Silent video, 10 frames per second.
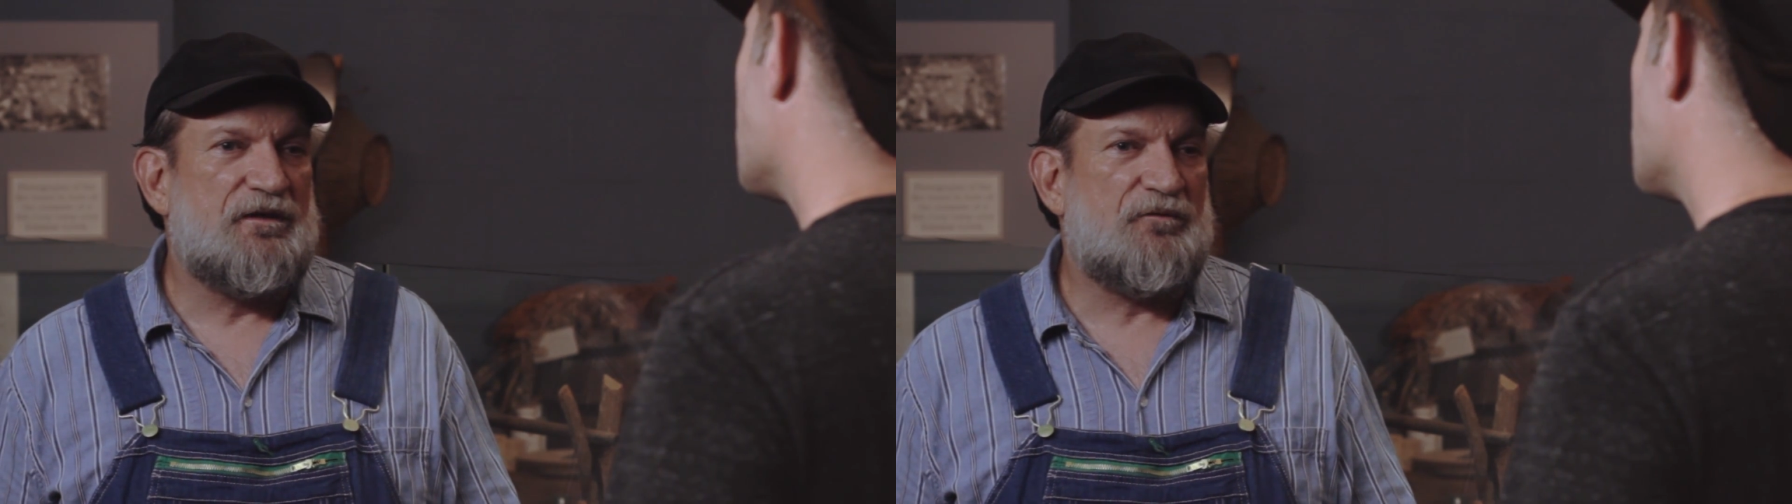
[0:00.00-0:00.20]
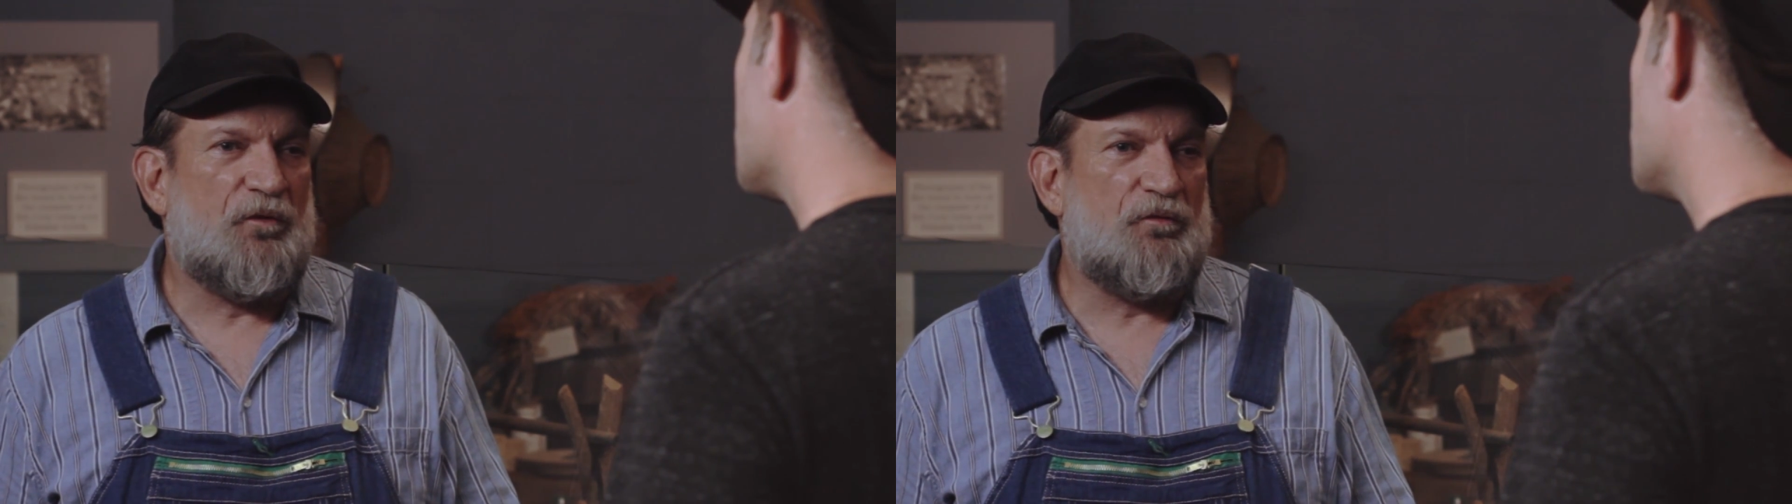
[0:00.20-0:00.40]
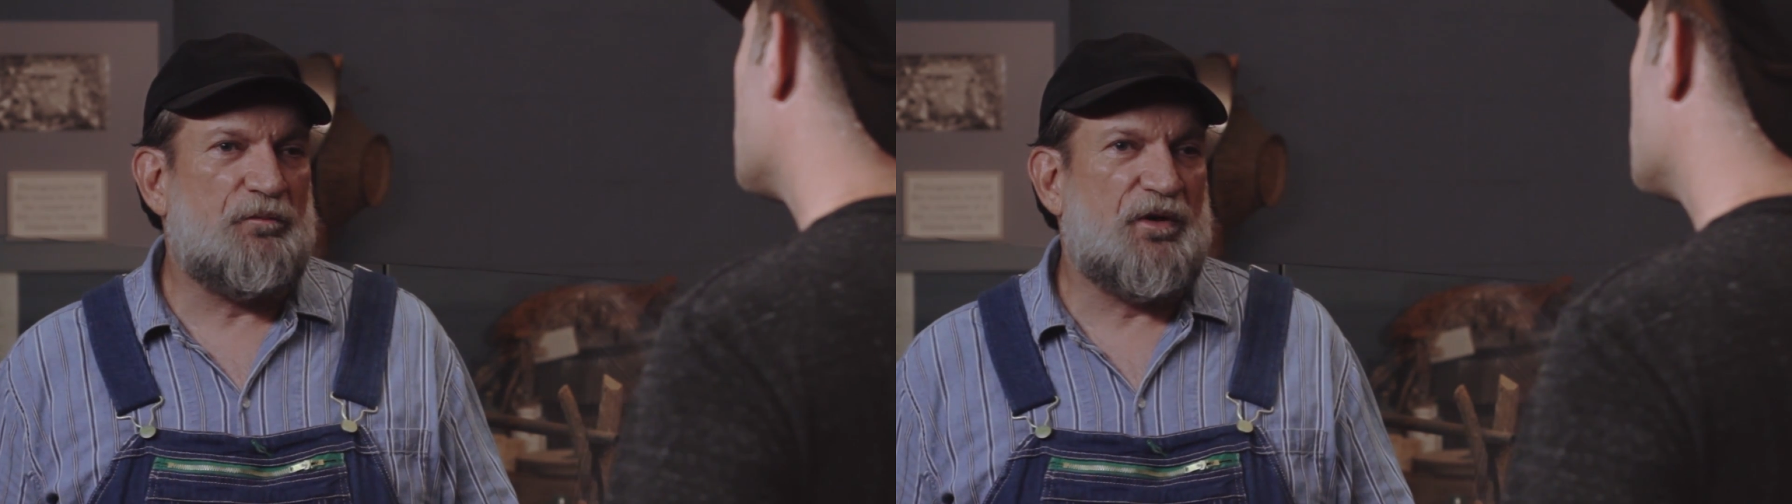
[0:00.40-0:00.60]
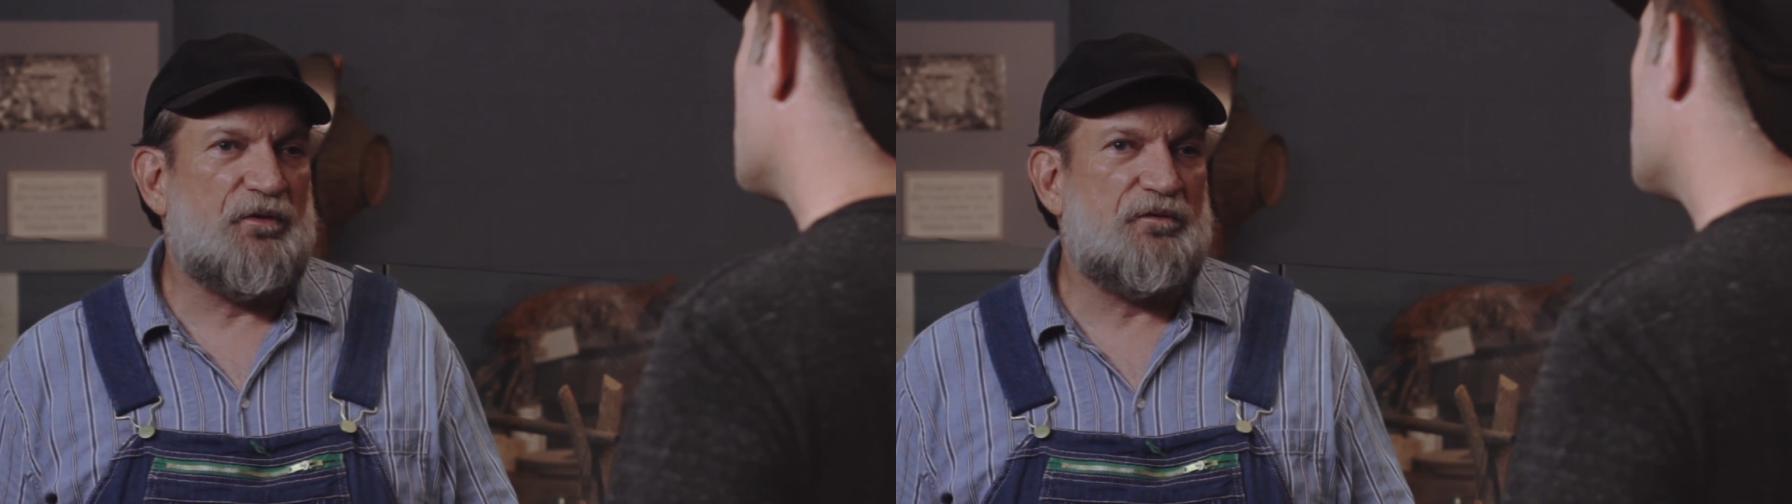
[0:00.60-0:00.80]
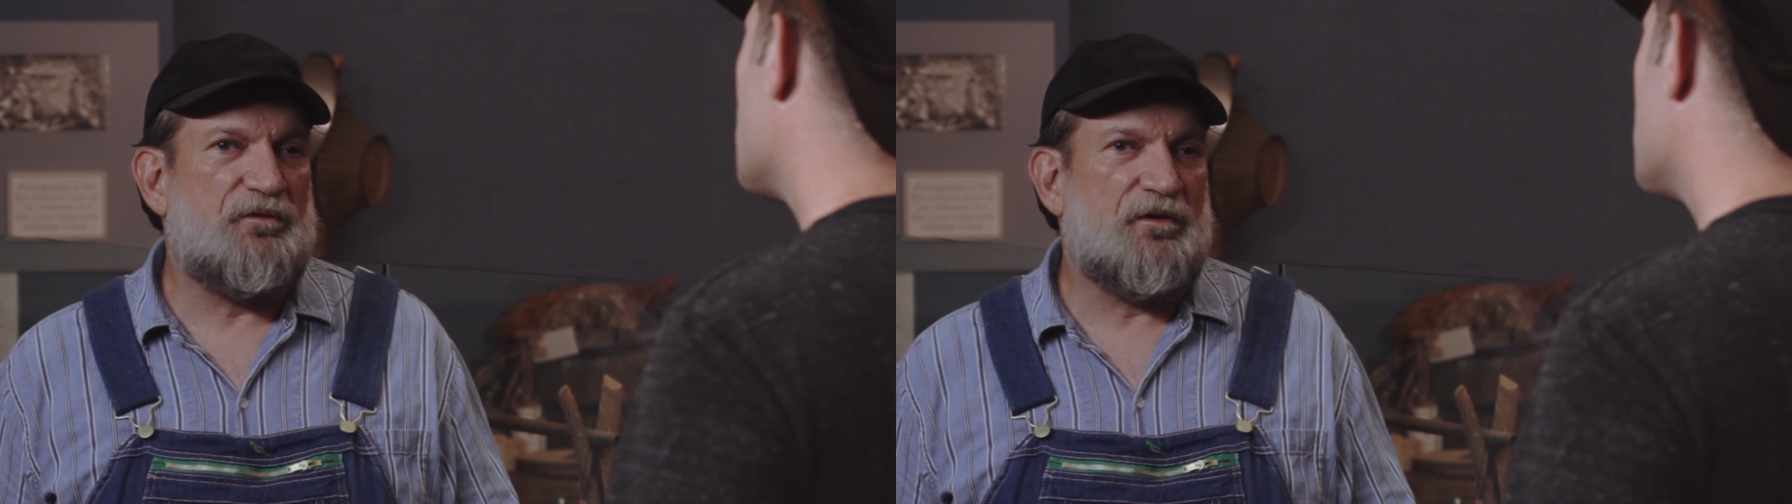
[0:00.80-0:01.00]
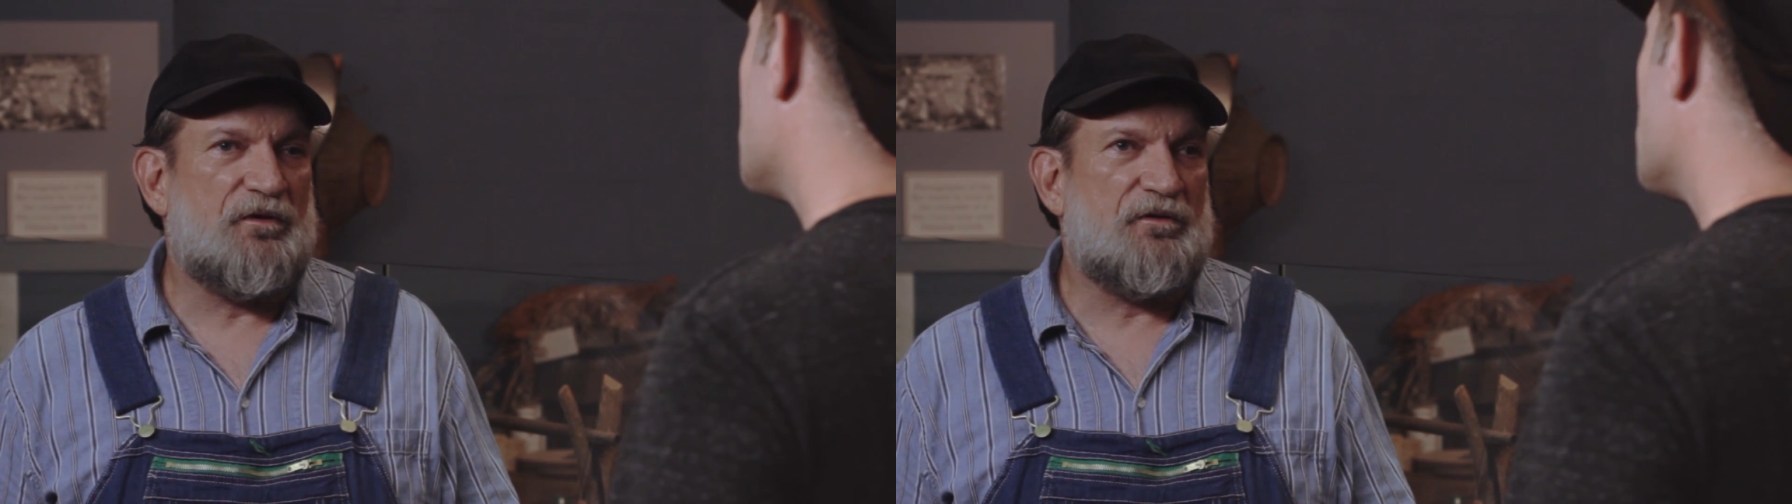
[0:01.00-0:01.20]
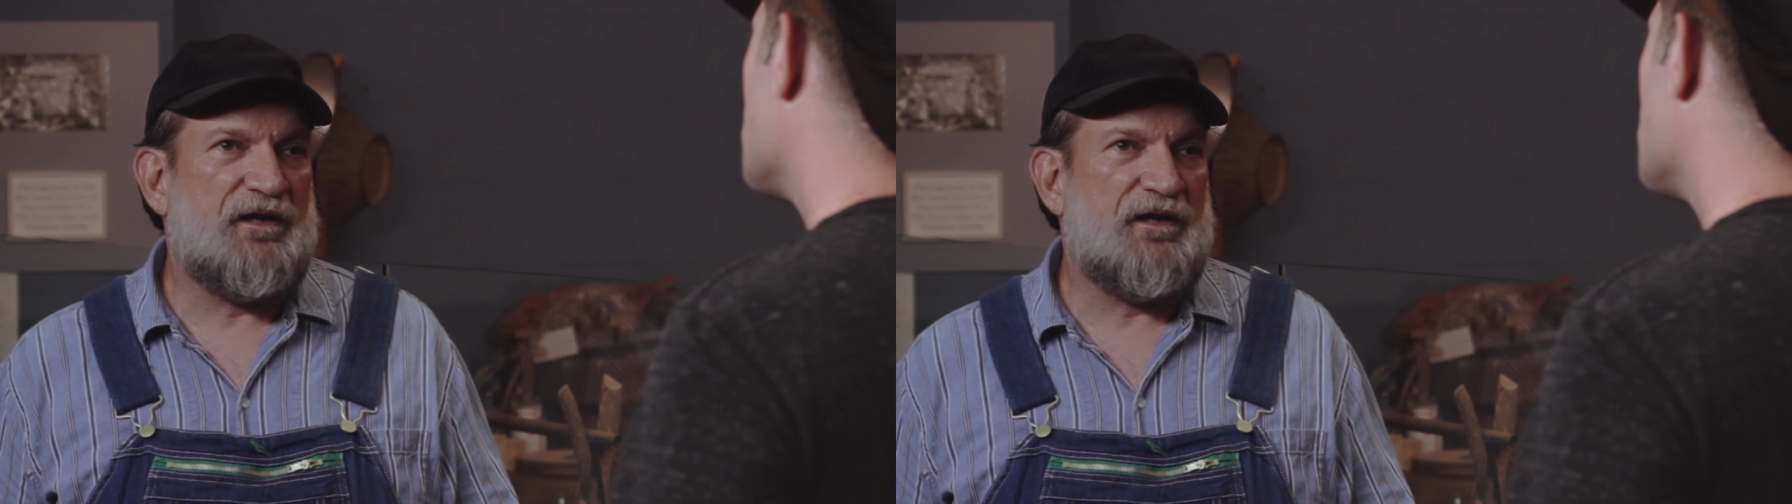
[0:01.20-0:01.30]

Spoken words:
wrote about on